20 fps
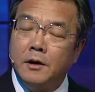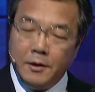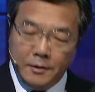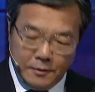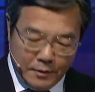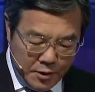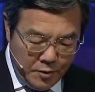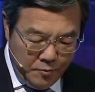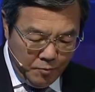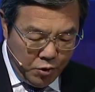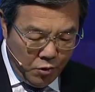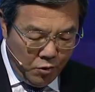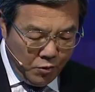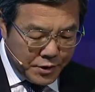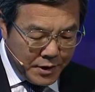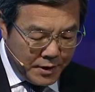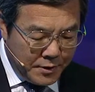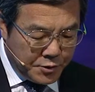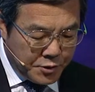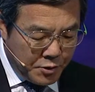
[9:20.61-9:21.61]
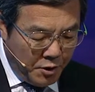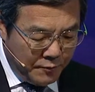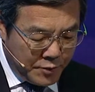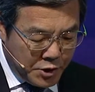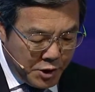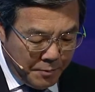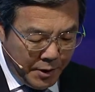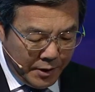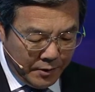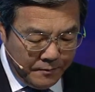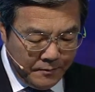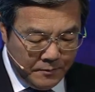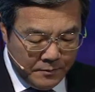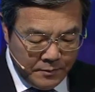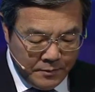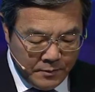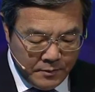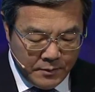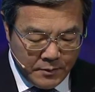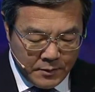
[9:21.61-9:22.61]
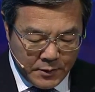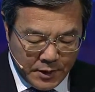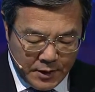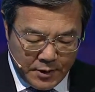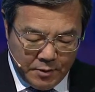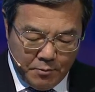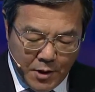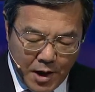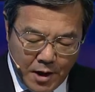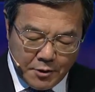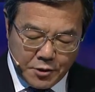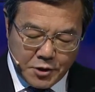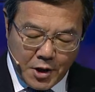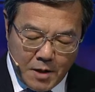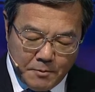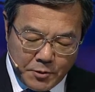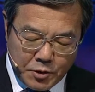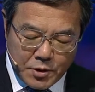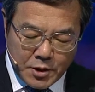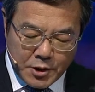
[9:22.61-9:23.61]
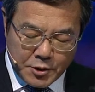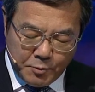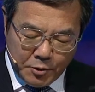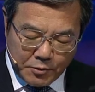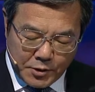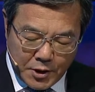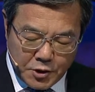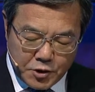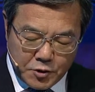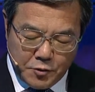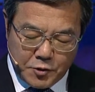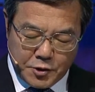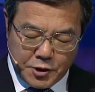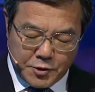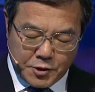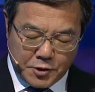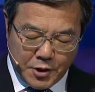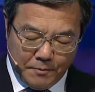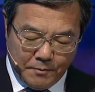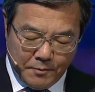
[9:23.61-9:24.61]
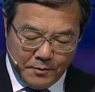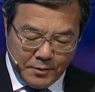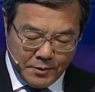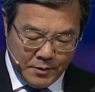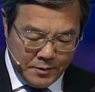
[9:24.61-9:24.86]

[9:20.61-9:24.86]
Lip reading: the importance of shipping and maritime transportation system